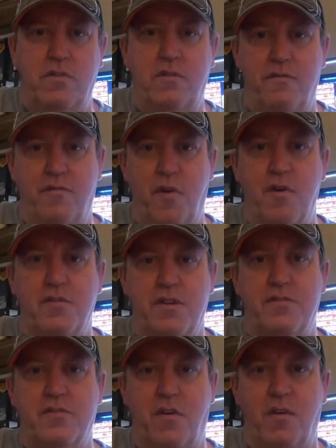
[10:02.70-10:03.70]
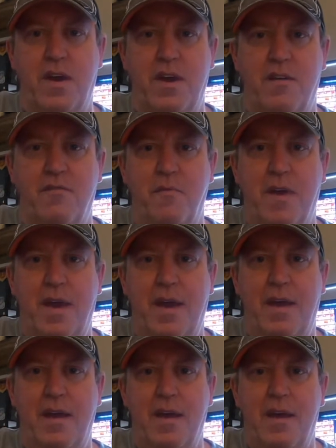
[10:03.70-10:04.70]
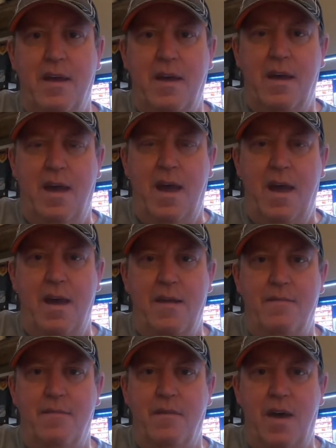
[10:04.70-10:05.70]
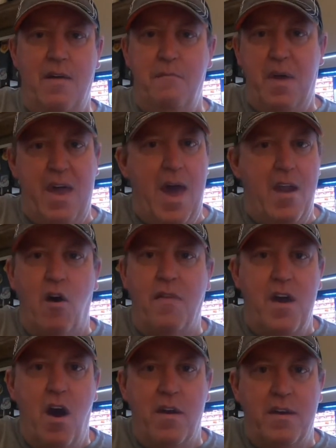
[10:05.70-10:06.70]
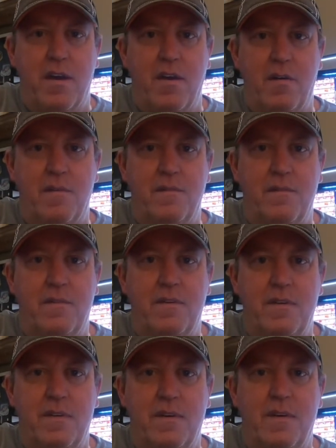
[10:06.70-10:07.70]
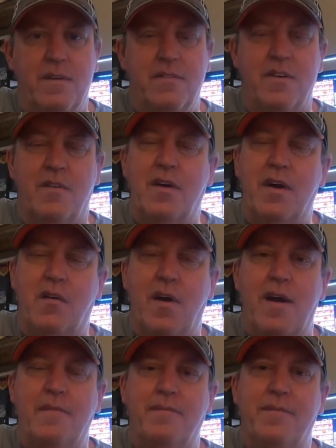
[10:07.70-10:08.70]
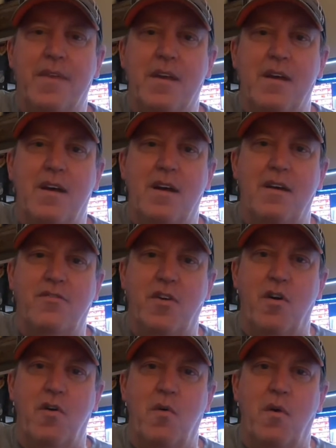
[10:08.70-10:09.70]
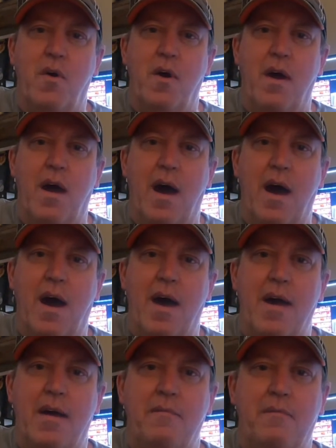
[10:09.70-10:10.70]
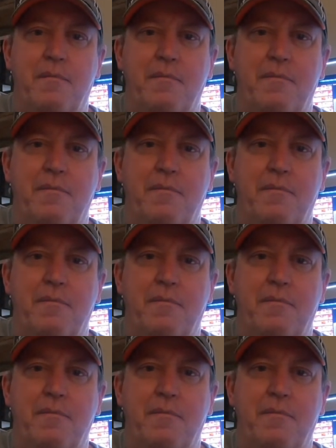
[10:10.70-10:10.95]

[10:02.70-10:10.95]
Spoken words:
just a frozen screen of me, but I had all the audio. So I'm like, great. So I